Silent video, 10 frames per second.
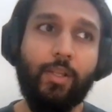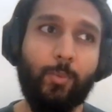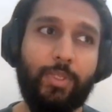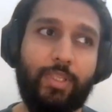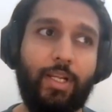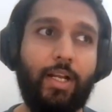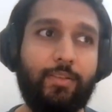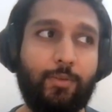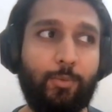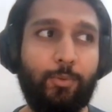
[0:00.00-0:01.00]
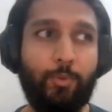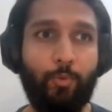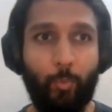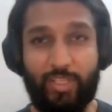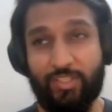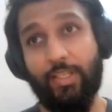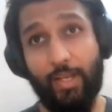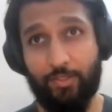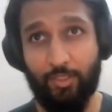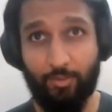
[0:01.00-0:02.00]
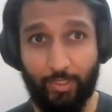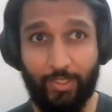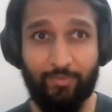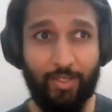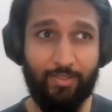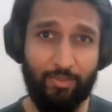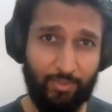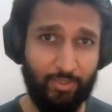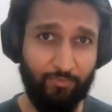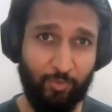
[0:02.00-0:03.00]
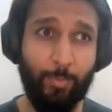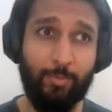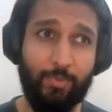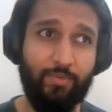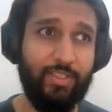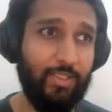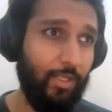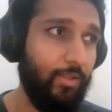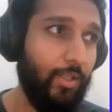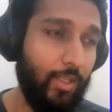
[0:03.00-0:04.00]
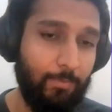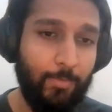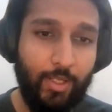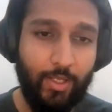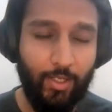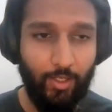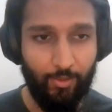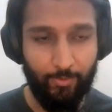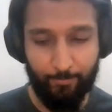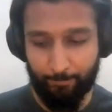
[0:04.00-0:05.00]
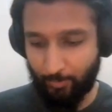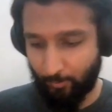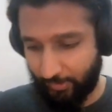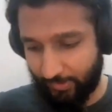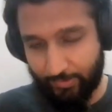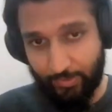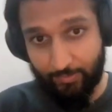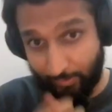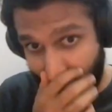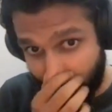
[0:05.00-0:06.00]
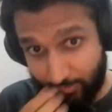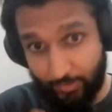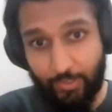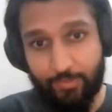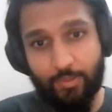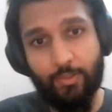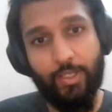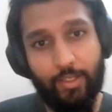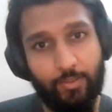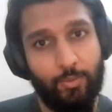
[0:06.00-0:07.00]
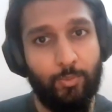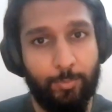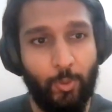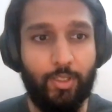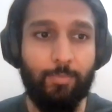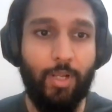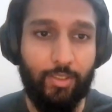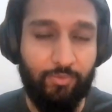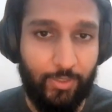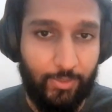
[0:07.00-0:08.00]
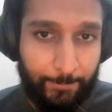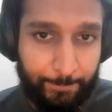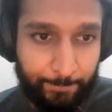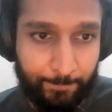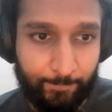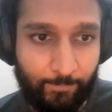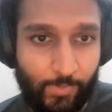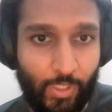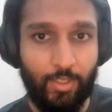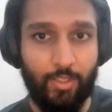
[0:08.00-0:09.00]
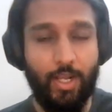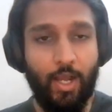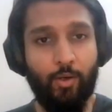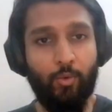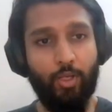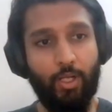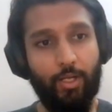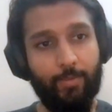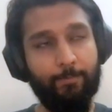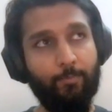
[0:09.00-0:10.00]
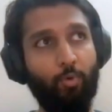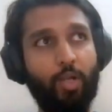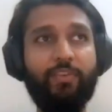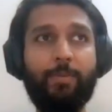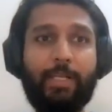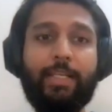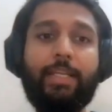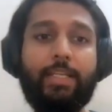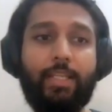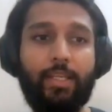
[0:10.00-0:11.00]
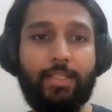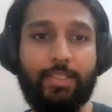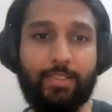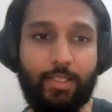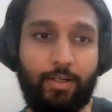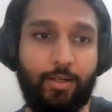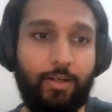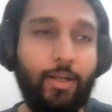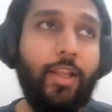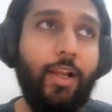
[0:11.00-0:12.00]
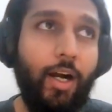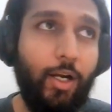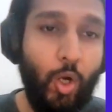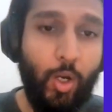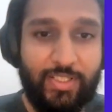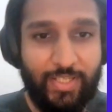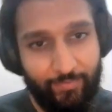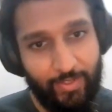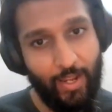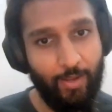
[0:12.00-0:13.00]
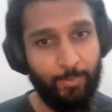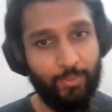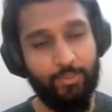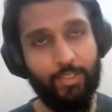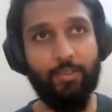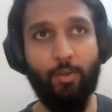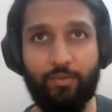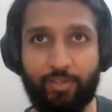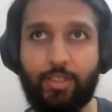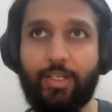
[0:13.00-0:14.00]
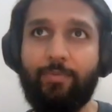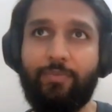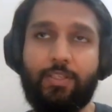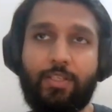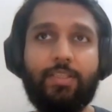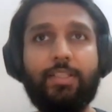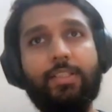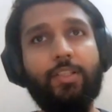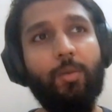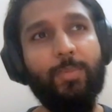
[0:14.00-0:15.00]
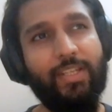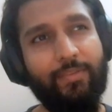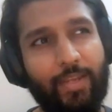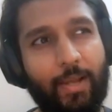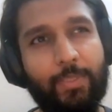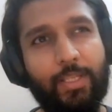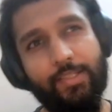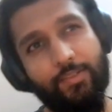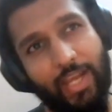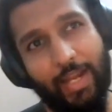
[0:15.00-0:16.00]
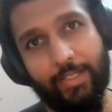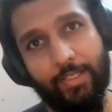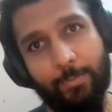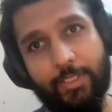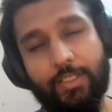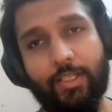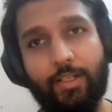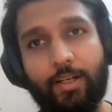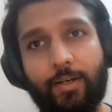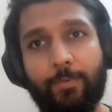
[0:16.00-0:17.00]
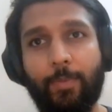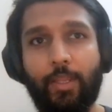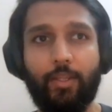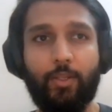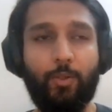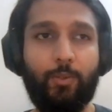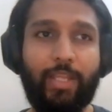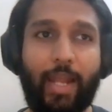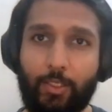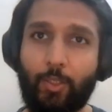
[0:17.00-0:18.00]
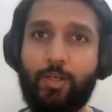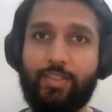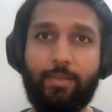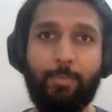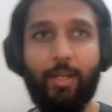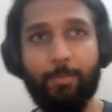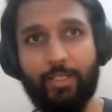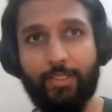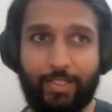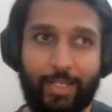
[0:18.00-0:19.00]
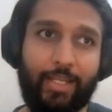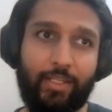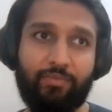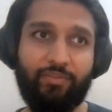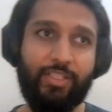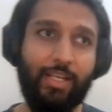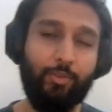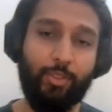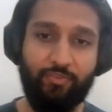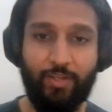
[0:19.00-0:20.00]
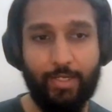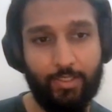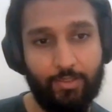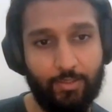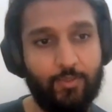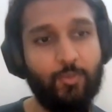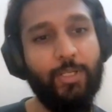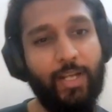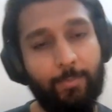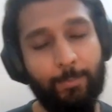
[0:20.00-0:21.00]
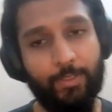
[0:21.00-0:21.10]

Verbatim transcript: with regards to which direction to take. Whereas if it's a few people with skin in the game, um, you know, it's, it's easier, easier to get into product market fit. Now, um, what we're building is uh, a commerce heavy app there's a lot of real time features in this commerce heavy app there's the chat element um, you know catalogs can be updated live which have to reflect in the consumer app